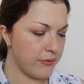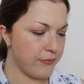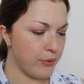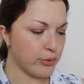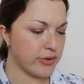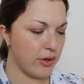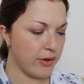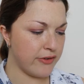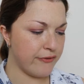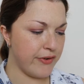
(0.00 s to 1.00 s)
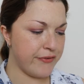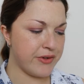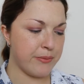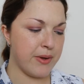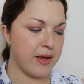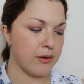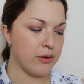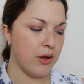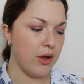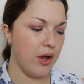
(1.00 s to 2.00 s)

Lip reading: Full-size 50ml